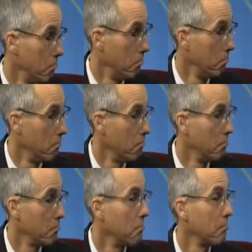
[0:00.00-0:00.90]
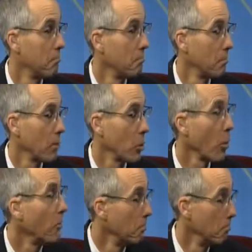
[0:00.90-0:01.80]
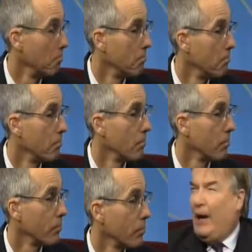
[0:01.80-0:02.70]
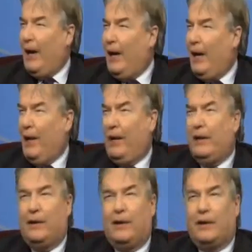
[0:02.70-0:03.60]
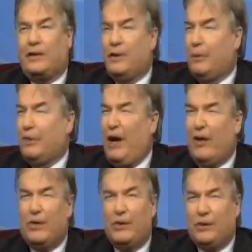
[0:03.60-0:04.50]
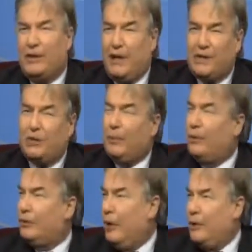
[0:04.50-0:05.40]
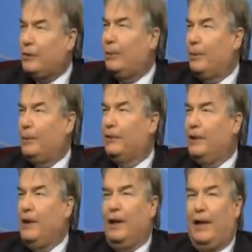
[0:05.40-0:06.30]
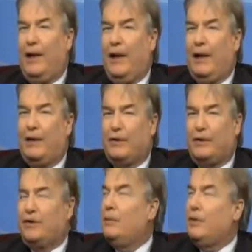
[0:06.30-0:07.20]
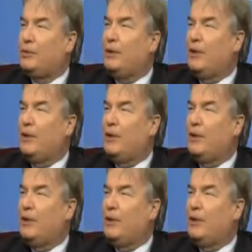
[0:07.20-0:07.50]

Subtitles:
Well, like a Tesla, Best Buy, Super Value, those stocks tripled, quadrupled, and there's just too much risk.